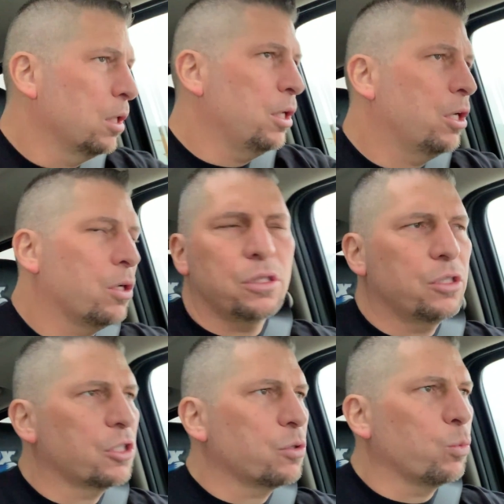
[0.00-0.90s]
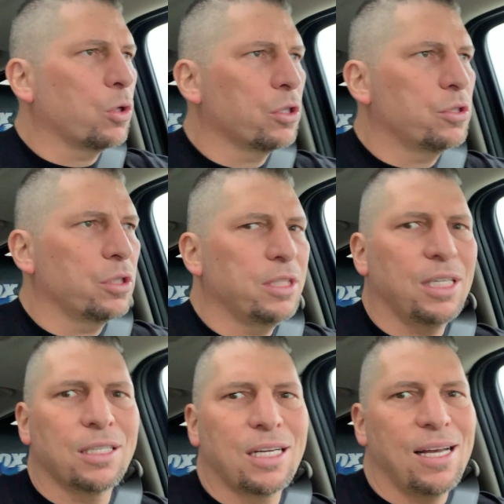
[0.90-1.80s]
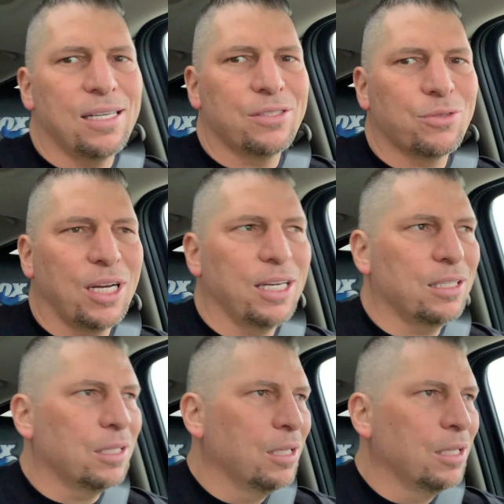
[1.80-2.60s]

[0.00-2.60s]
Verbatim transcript: You know, just a word to the young guys, right?